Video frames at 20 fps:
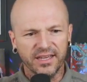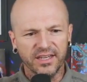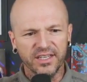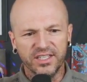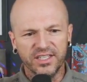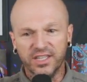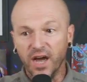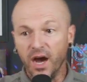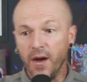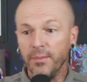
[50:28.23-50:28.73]

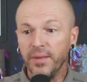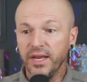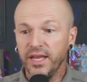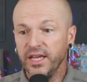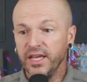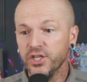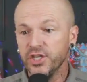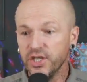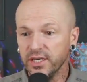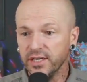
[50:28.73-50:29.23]

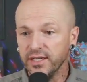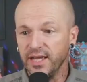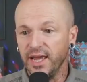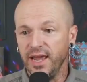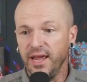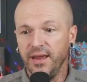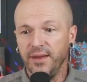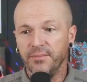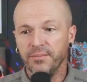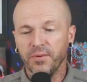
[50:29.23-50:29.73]
domination
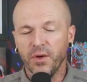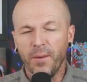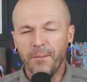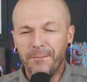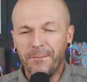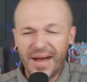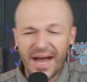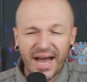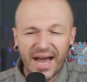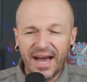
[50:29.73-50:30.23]
game, a
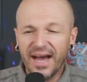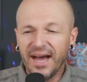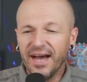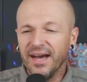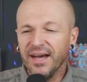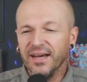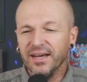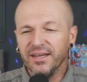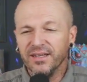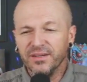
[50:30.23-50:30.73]

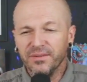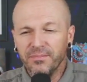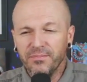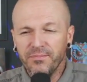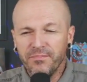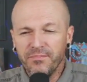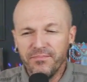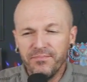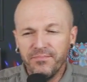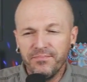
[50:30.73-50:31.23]
bad
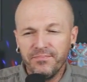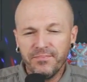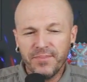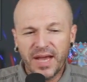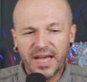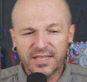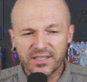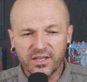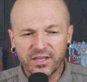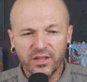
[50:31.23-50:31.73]

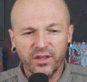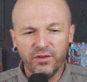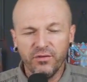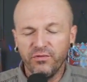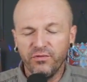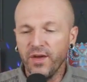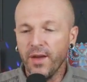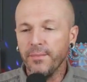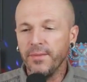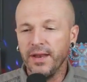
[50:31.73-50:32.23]
masculine
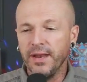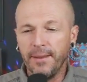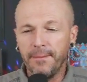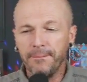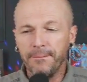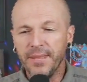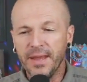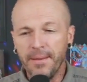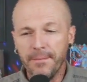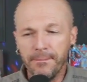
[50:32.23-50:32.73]

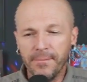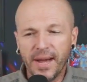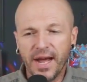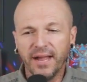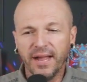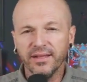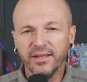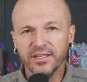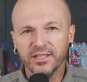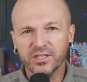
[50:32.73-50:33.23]
feminine
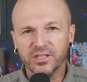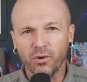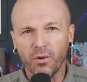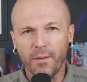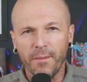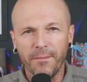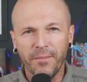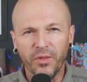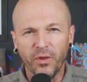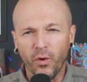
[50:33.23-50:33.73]
imbalance,
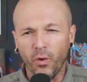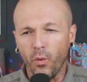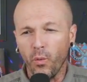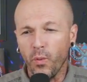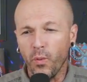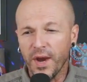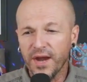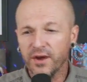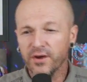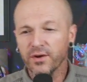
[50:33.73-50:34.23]
or a
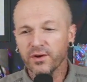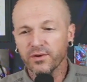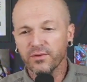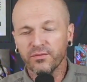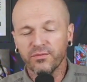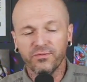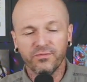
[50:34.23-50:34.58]
weird